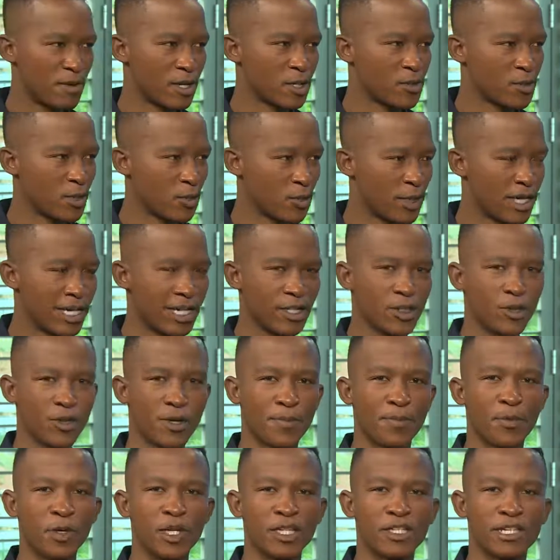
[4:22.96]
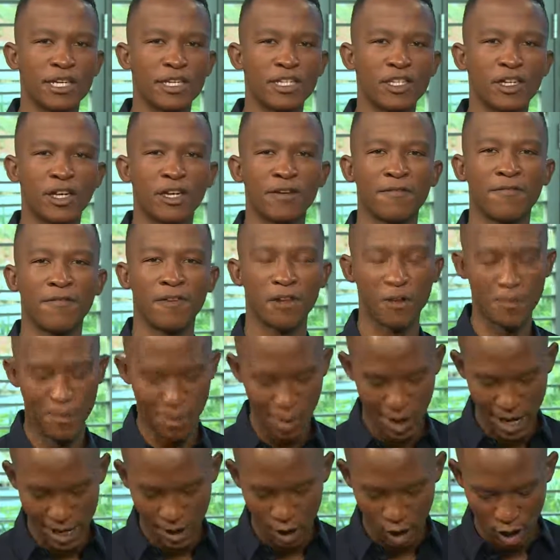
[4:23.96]
very much. We really do appreciate it. You can follow
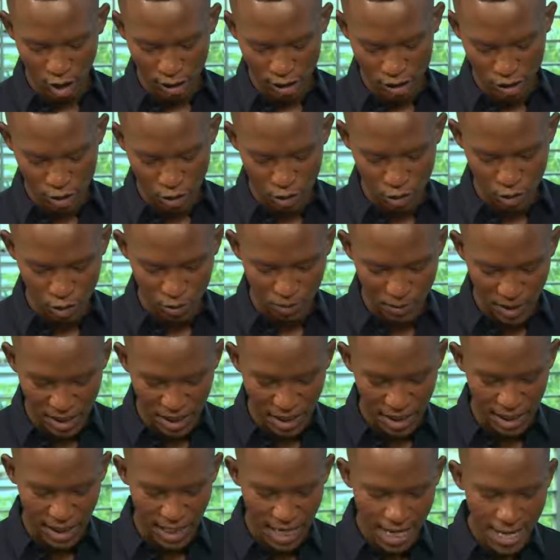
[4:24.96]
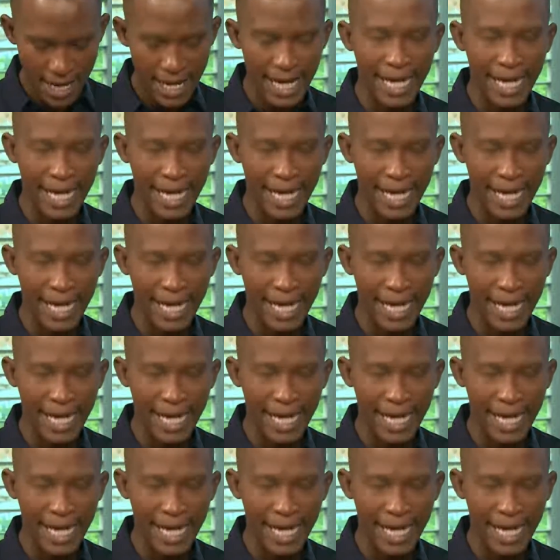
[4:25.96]
Bryan on social media